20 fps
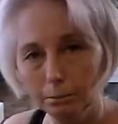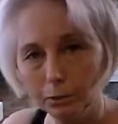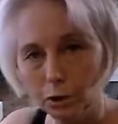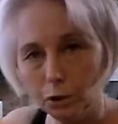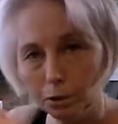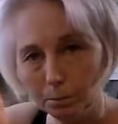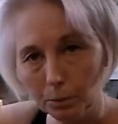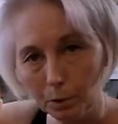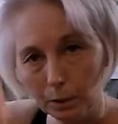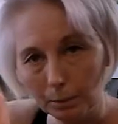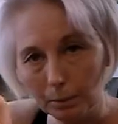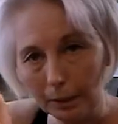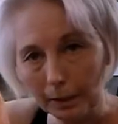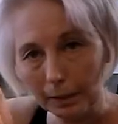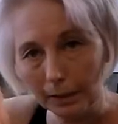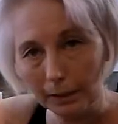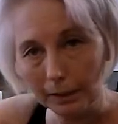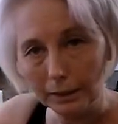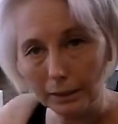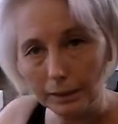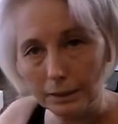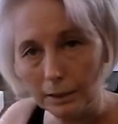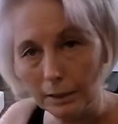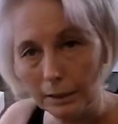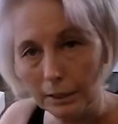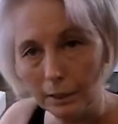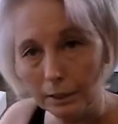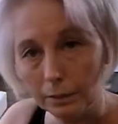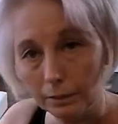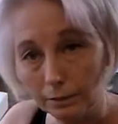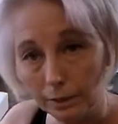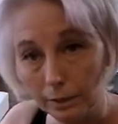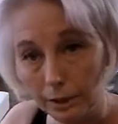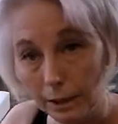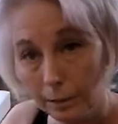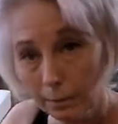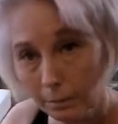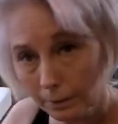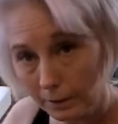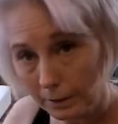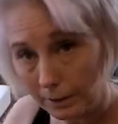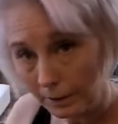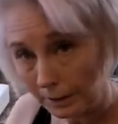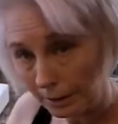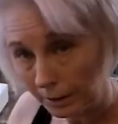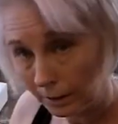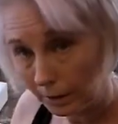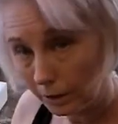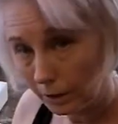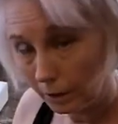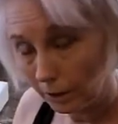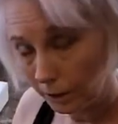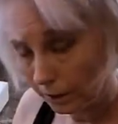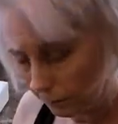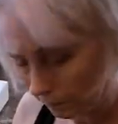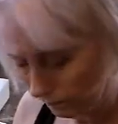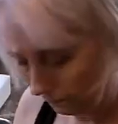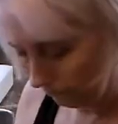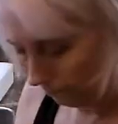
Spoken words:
just put the bag inside of a cup. It's easier.